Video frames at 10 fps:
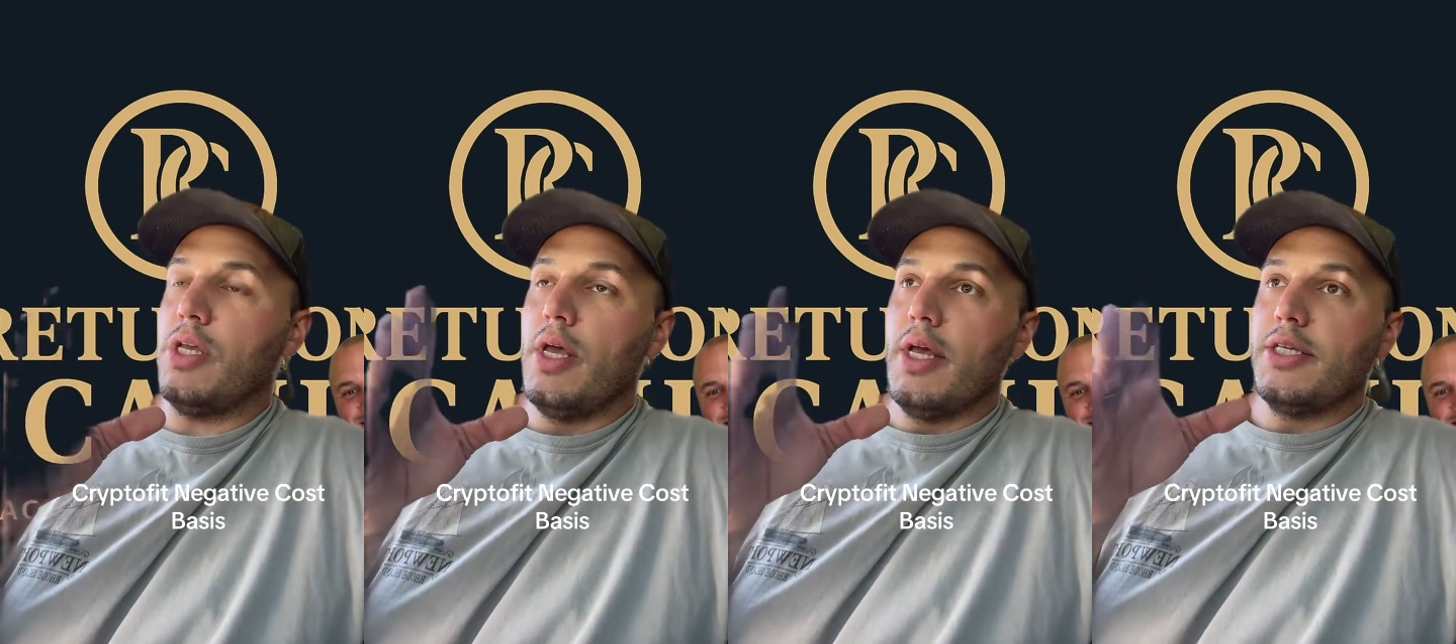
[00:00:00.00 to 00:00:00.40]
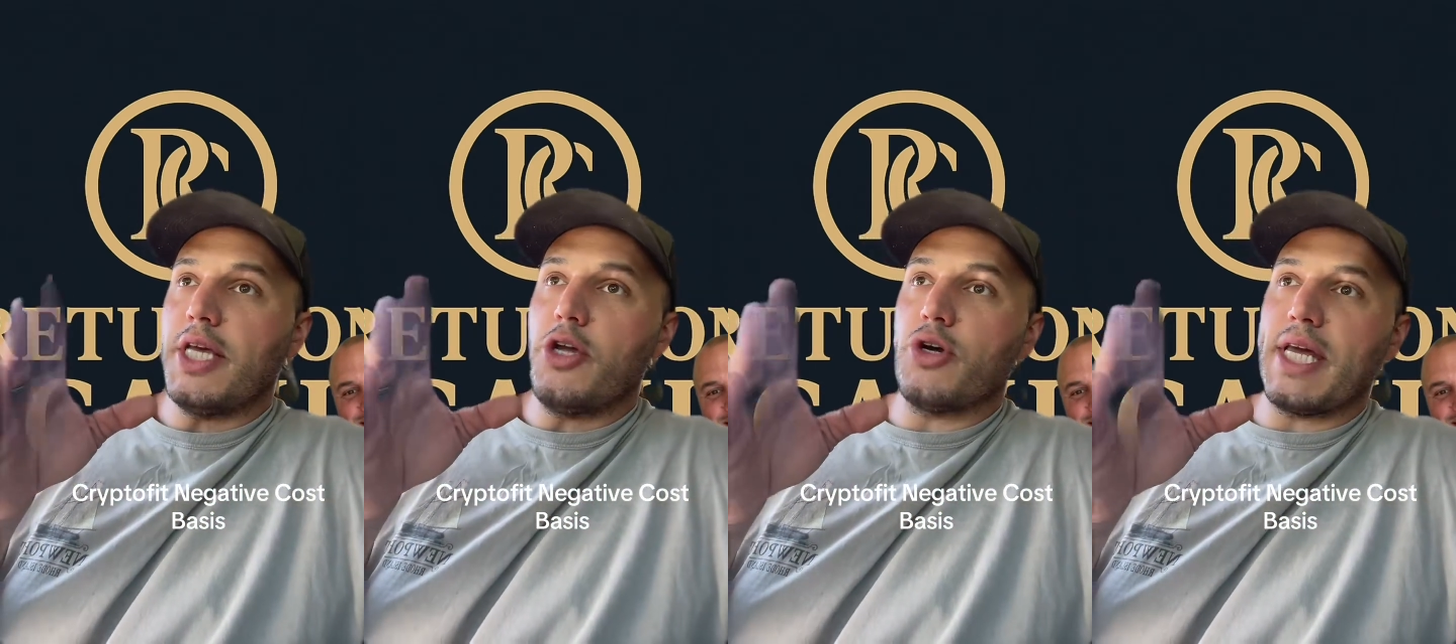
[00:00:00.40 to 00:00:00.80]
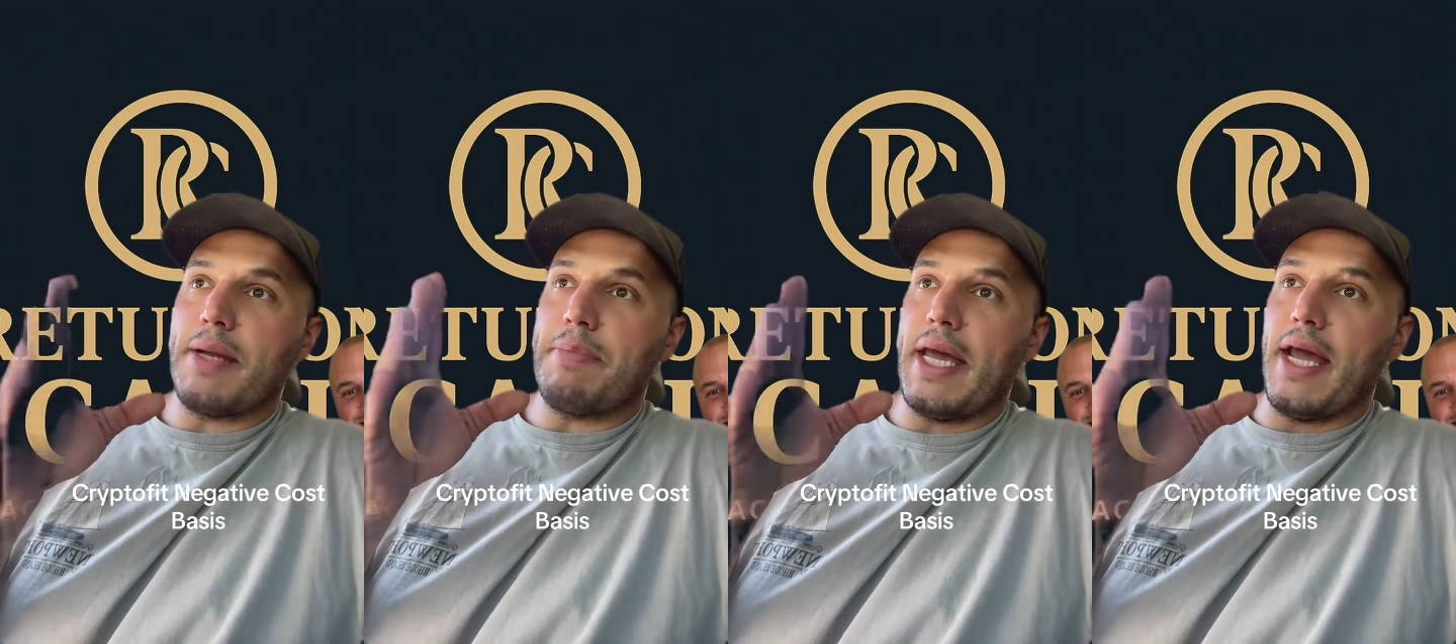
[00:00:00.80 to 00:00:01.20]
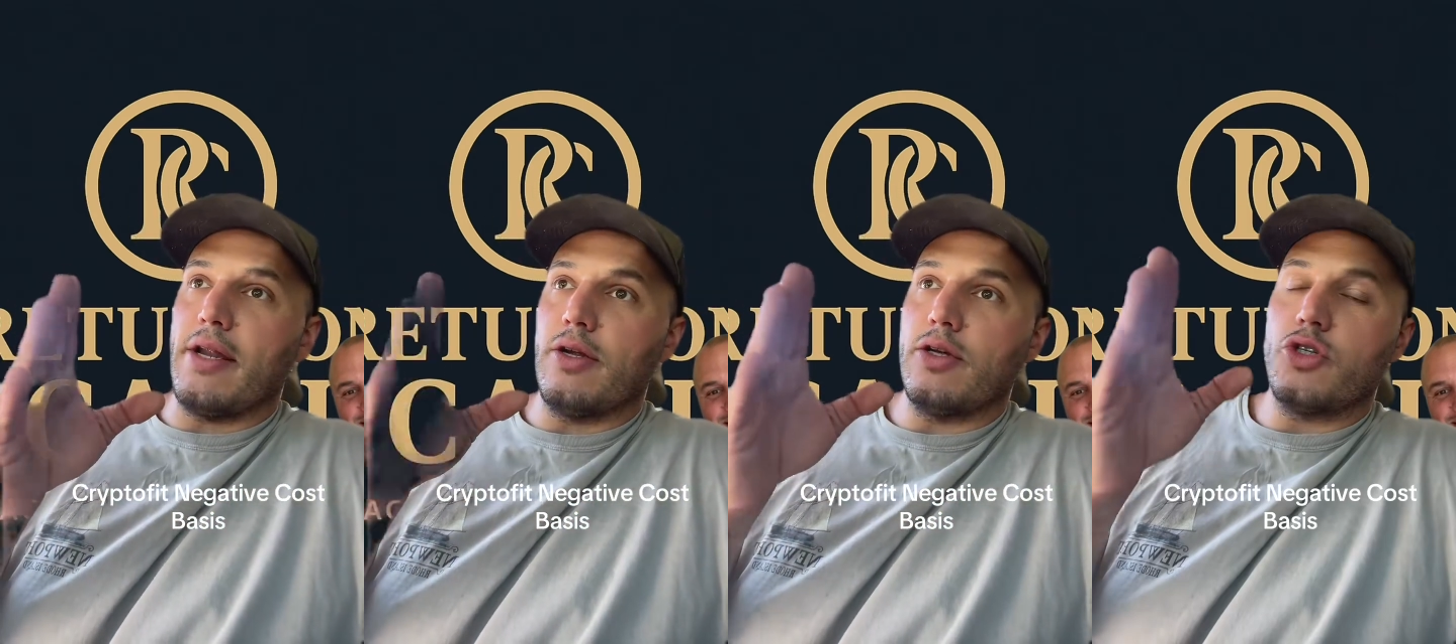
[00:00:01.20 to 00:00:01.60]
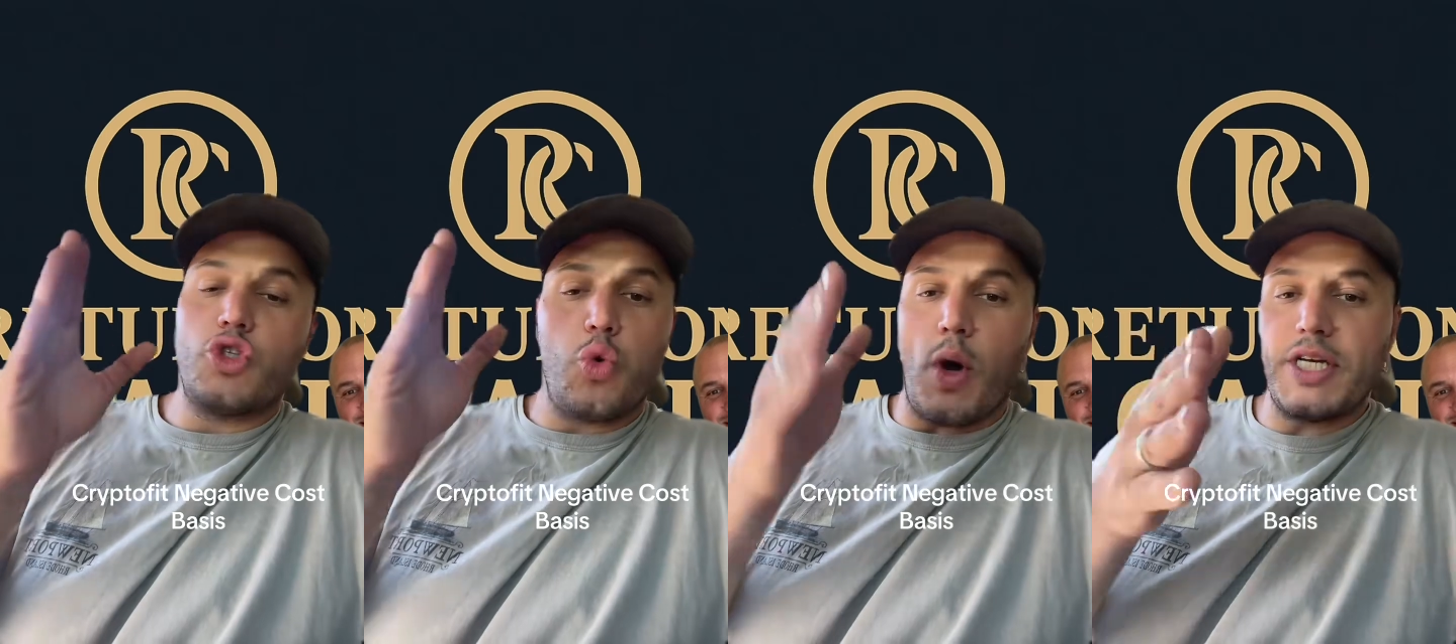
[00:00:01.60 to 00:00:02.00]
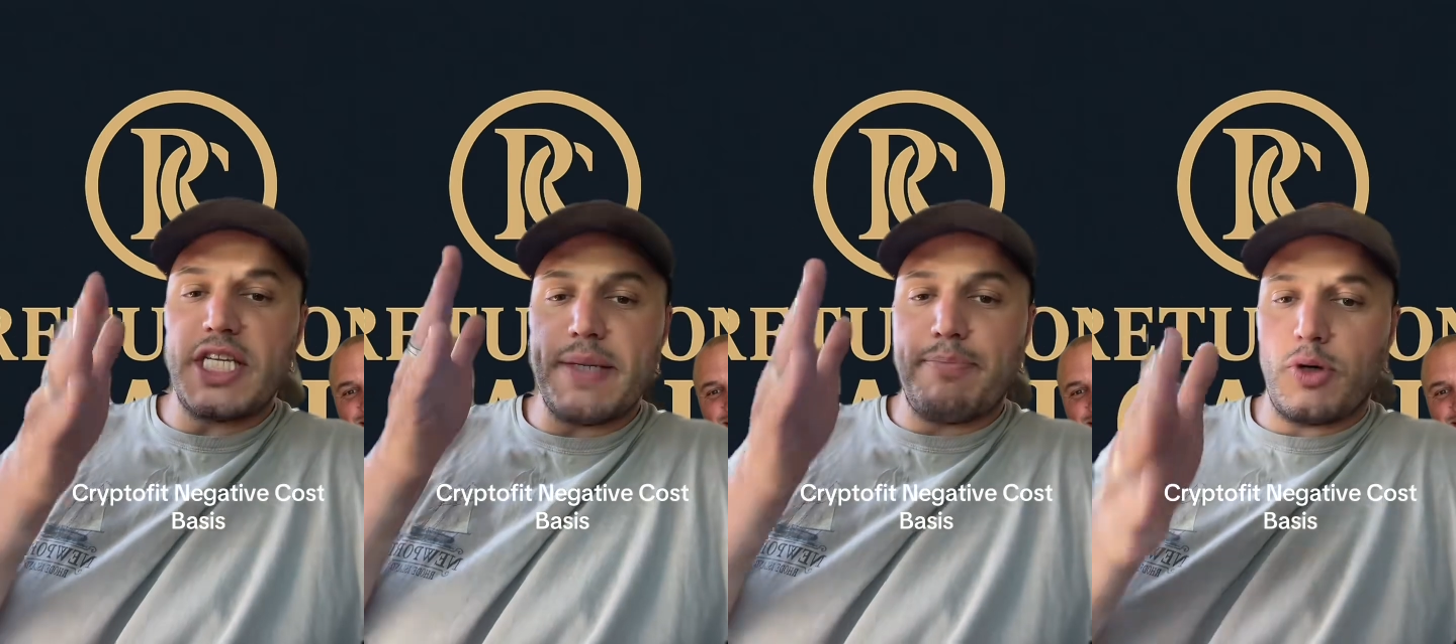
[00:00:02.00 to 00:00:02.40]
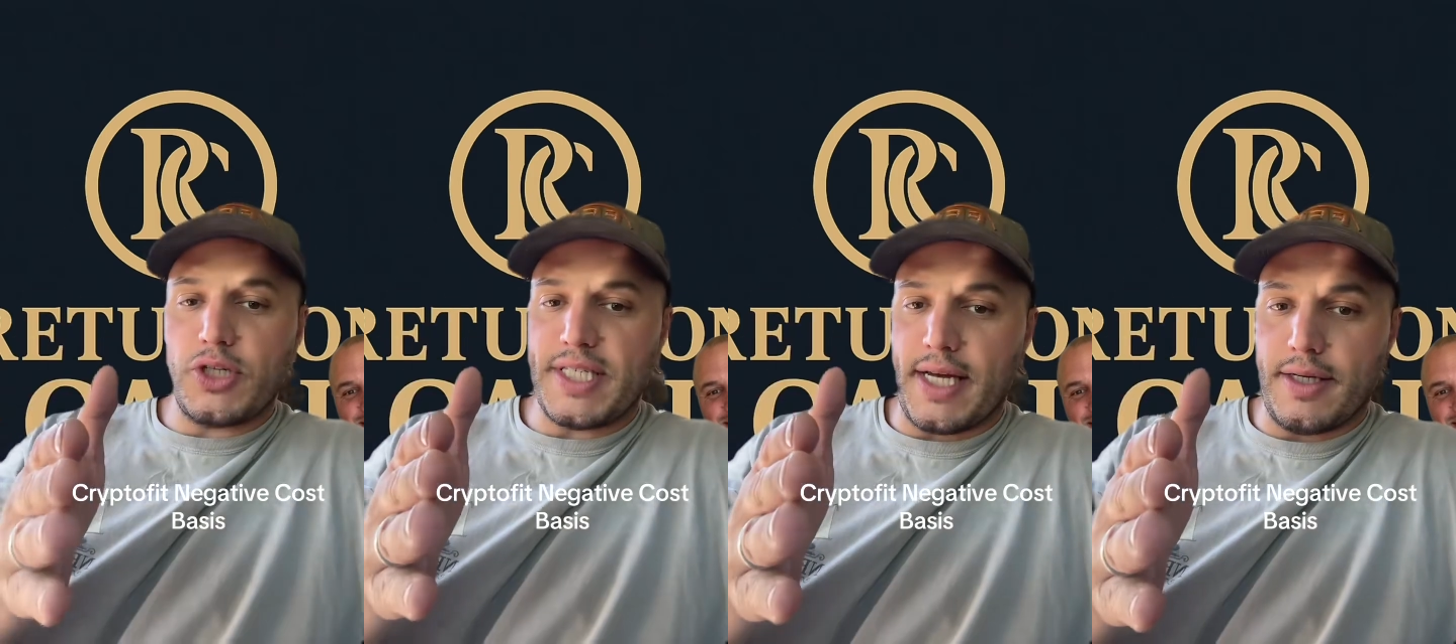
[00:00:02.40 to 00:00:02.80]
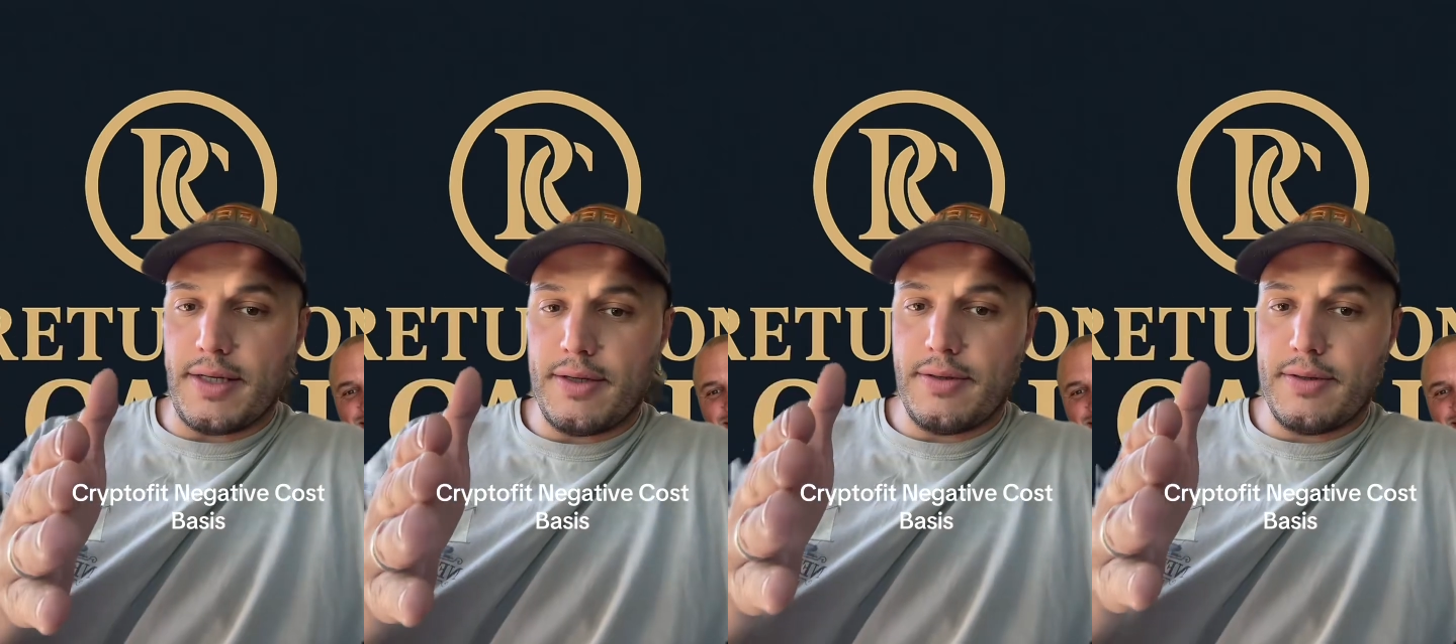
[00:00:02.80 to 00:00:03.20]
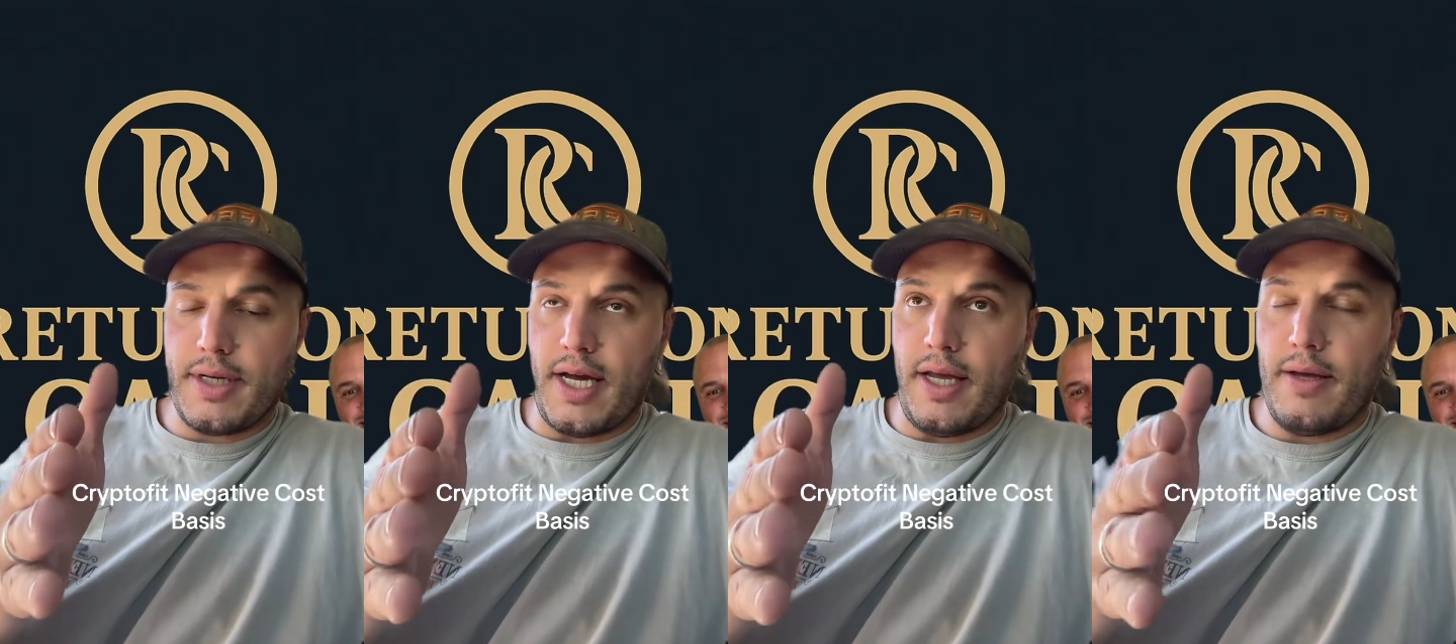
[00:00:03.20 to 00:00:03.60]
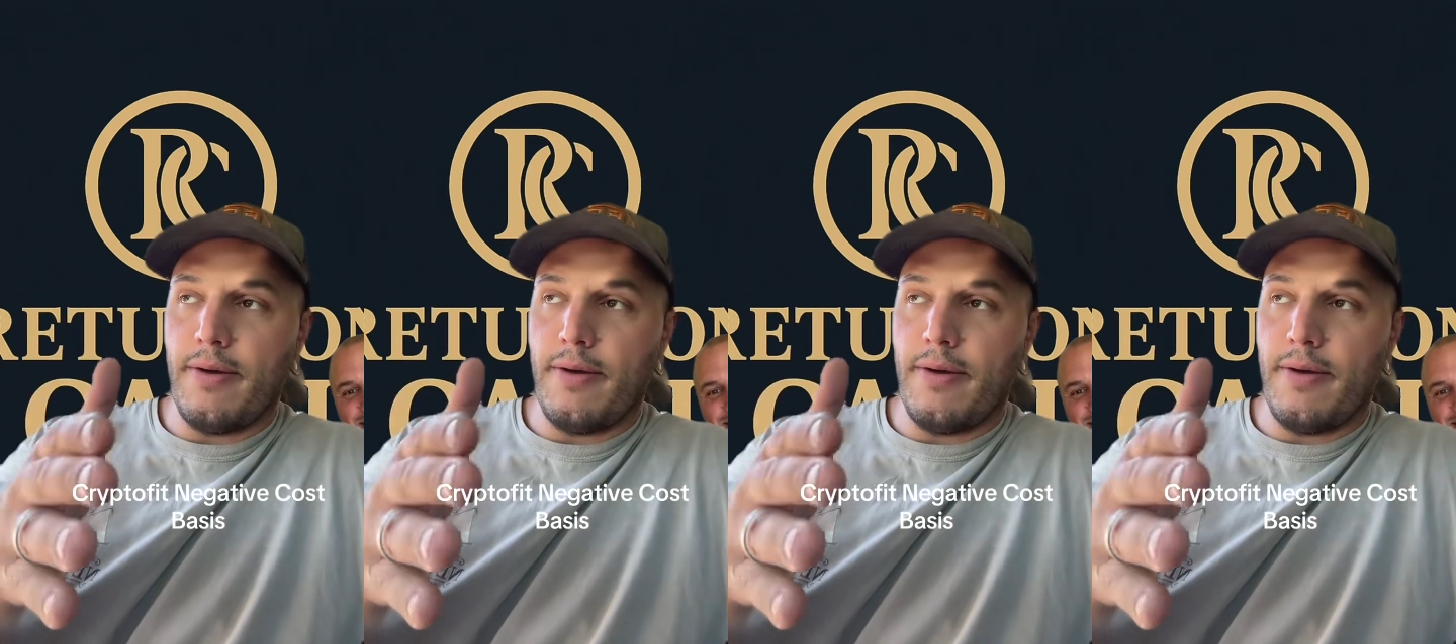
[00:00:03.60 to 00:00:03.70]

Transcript: Say you're getting paid 20%, okay,